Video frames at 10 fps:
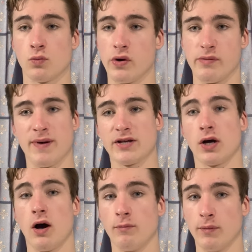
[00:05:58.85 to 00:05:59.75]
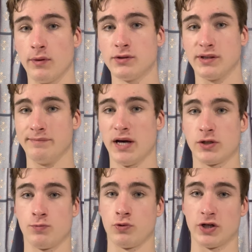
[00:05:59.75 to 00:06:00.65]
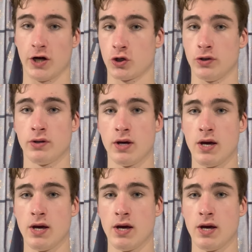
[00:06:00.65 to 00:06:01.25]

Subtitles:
with better armaments and better protection,